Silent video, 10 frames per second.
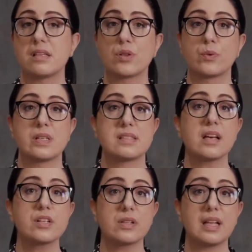is always
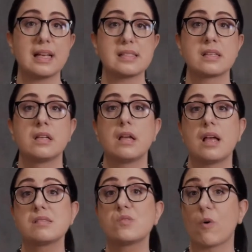sexualized,
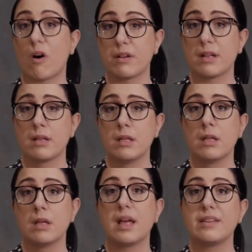and so on,
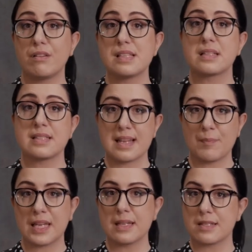and there is a
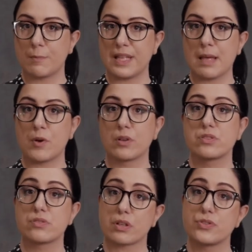dynamic interplay among
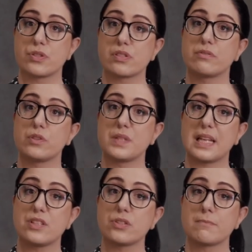structures of
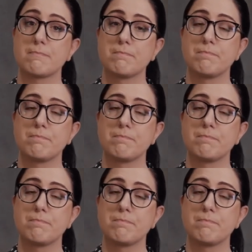domination.